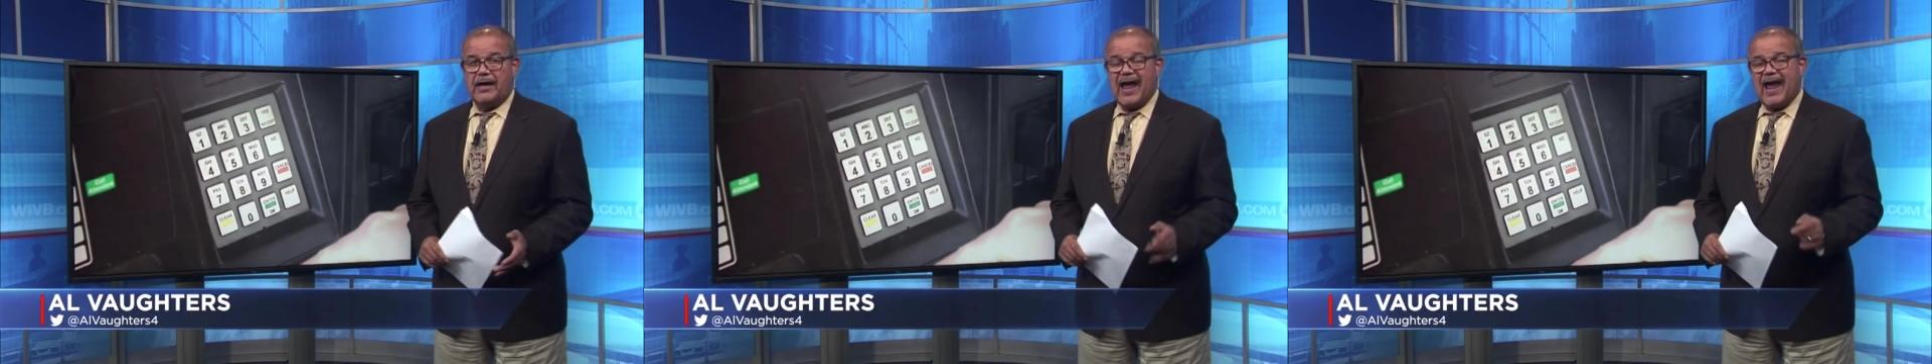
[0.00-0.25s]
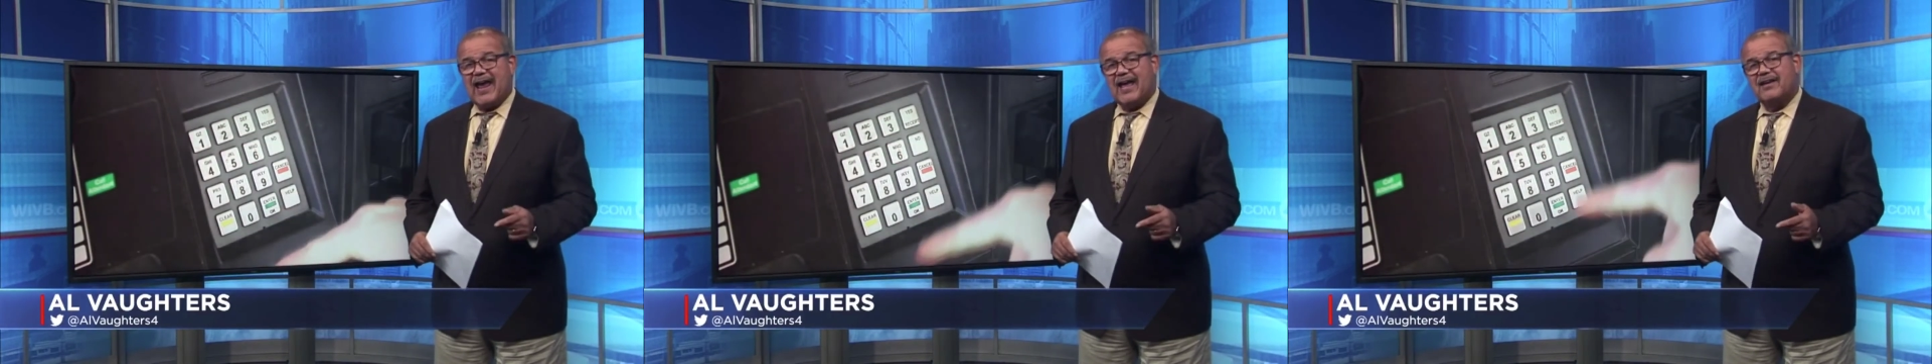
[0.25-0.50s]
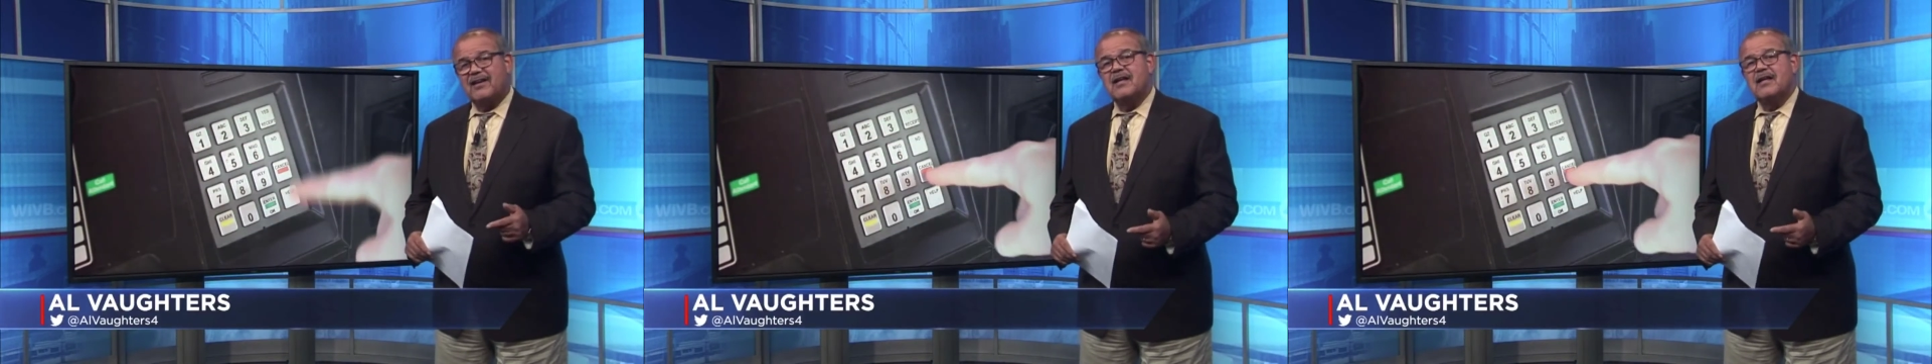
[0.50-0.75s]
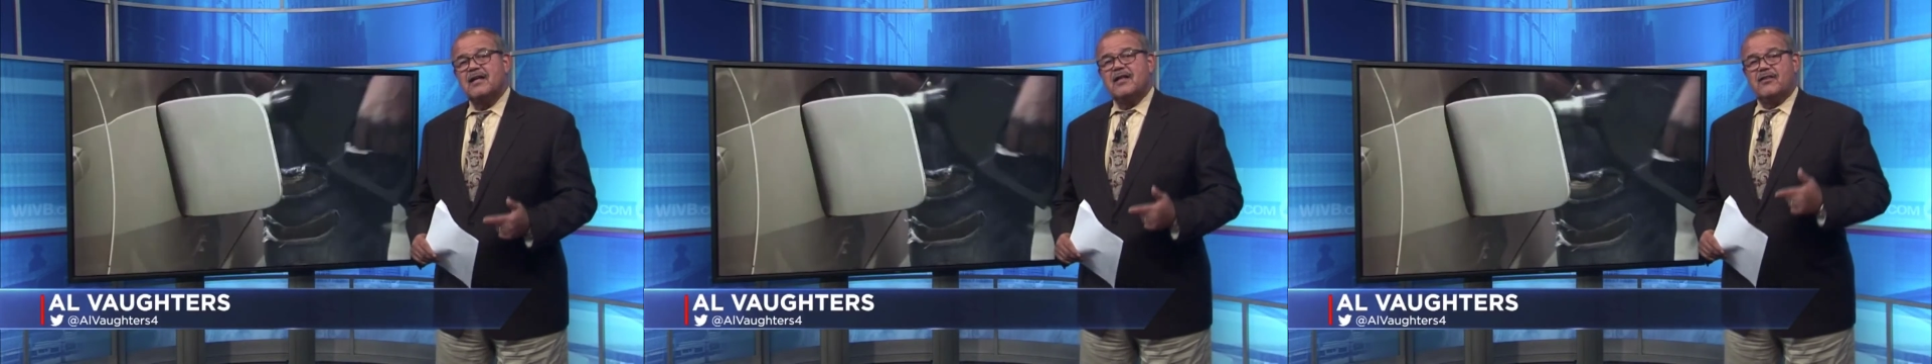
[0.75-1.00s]
And
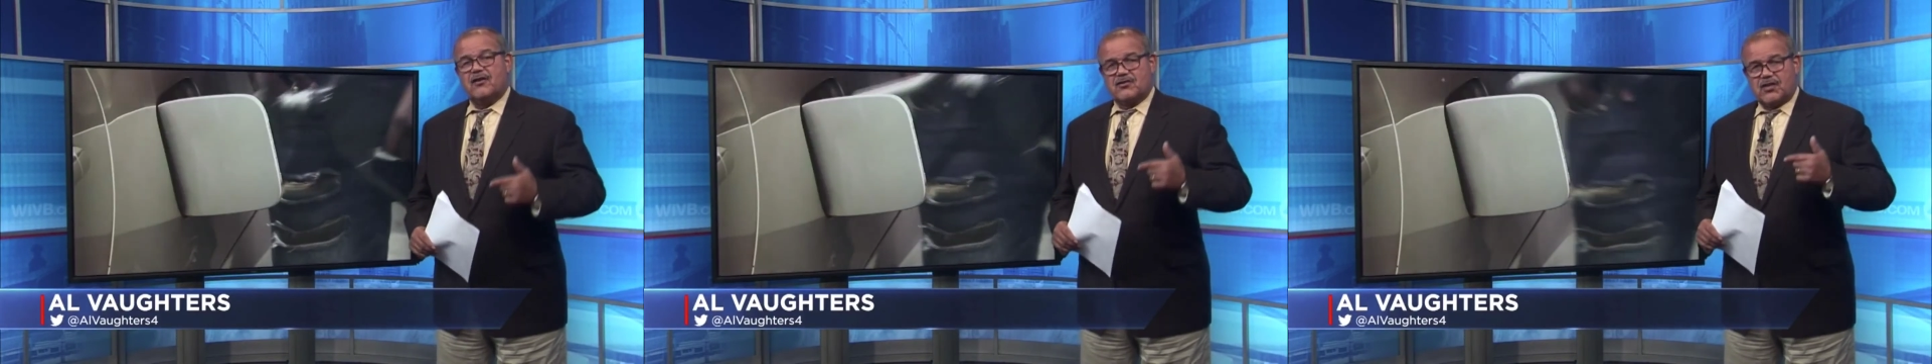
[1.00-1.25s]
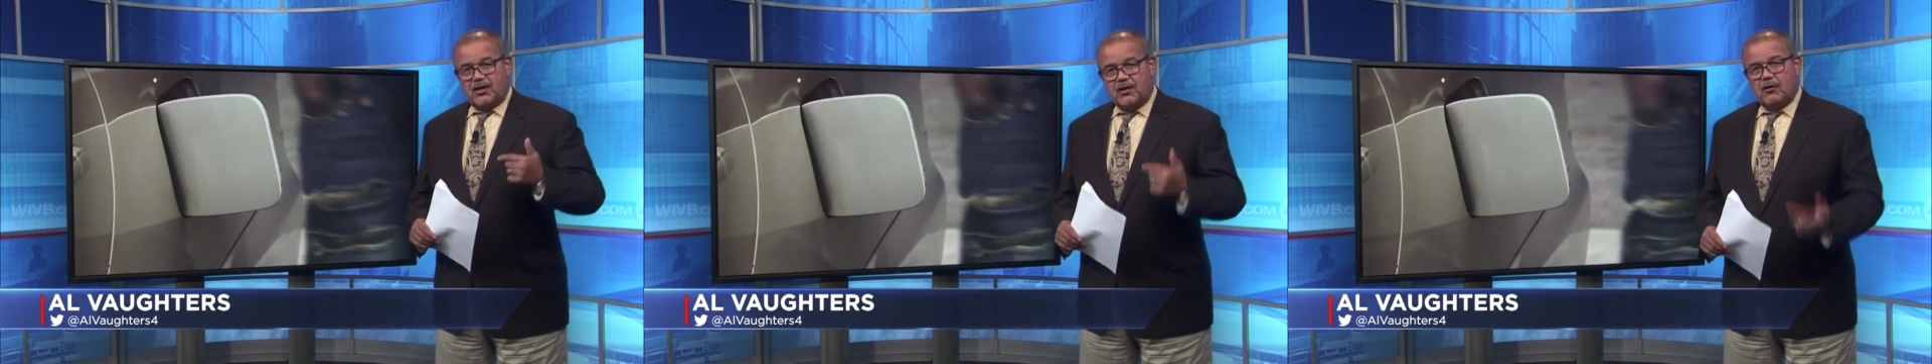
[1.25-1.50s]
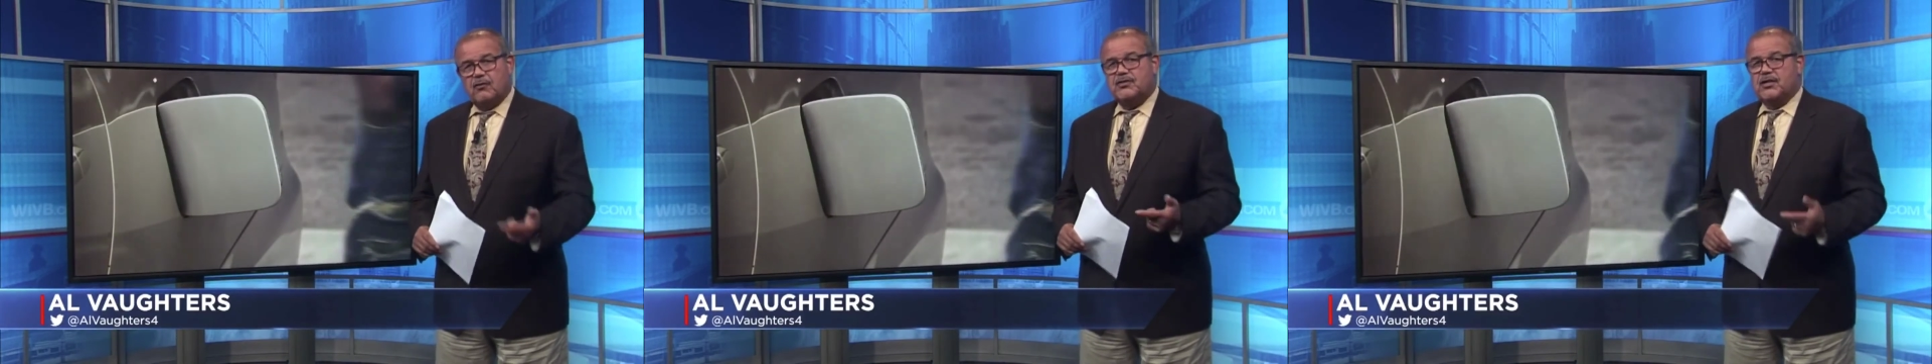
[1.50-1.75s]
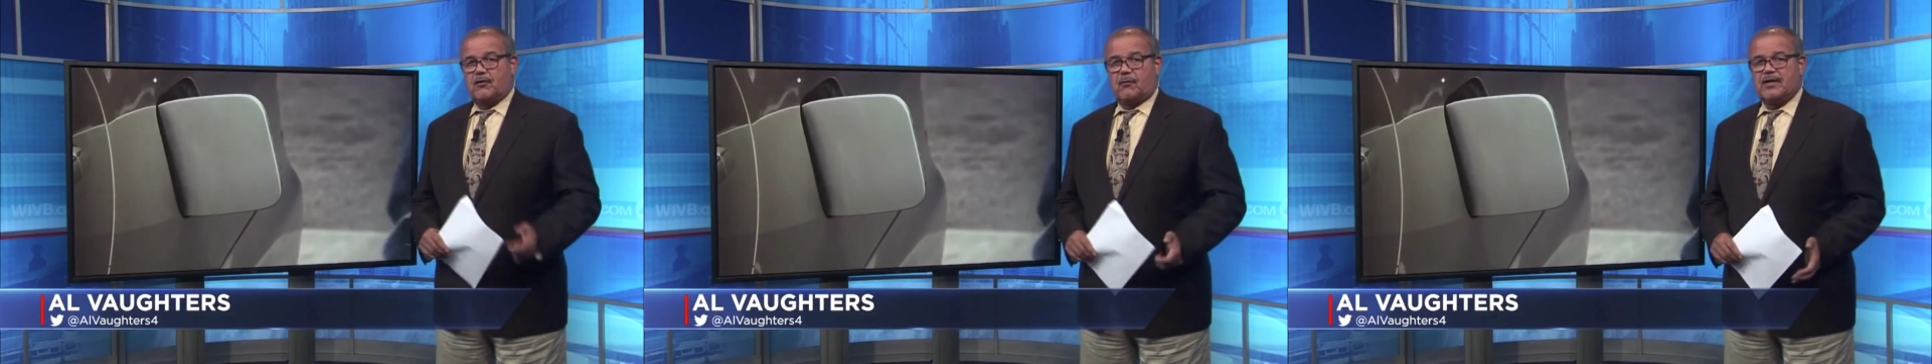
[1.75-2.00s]
there's a new
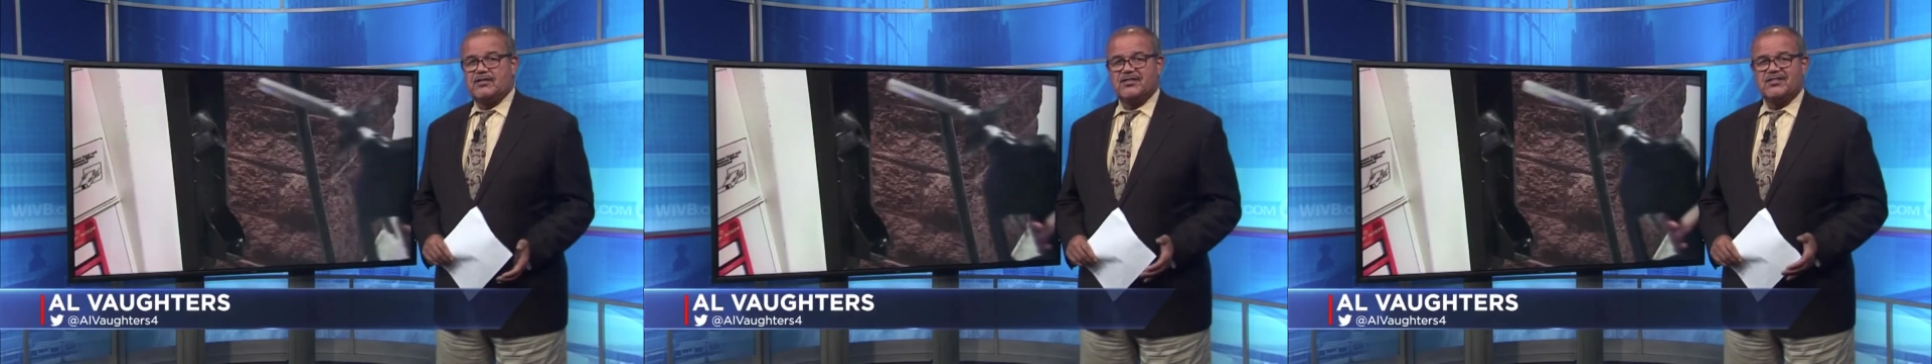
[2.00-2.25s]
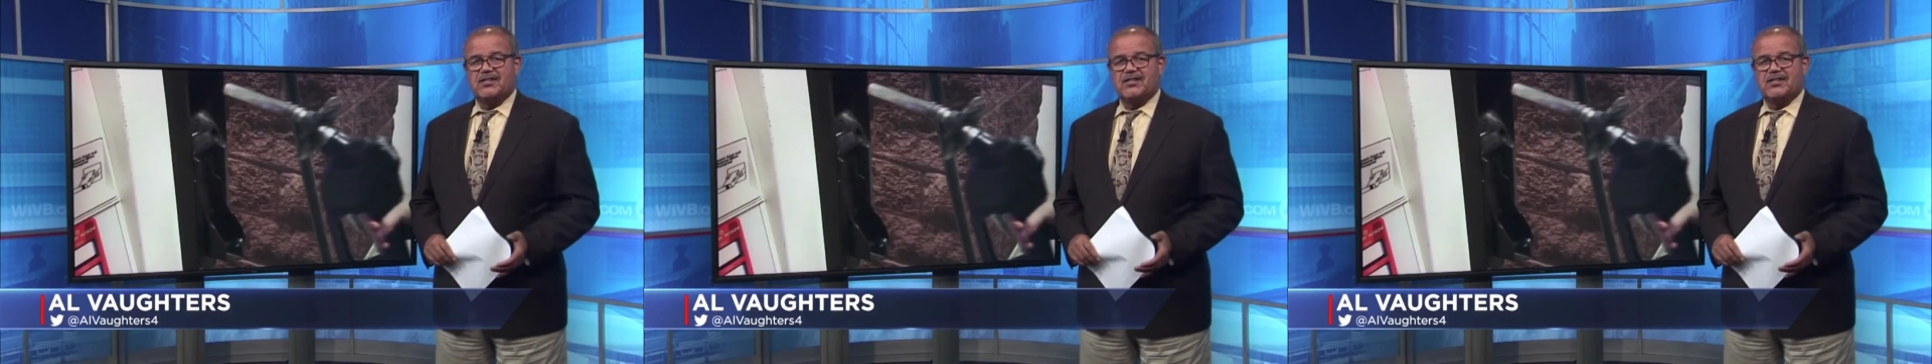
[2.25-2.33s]
generation